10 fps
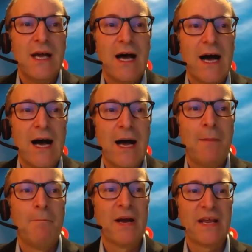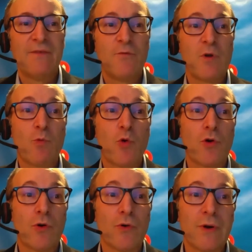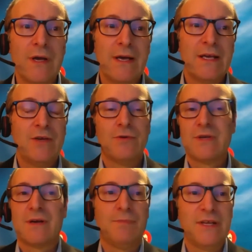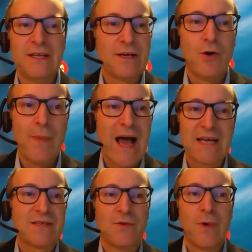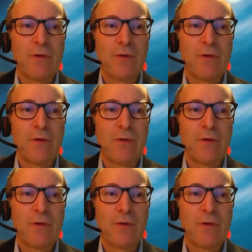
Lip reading: but if we were, to completely go back to the way we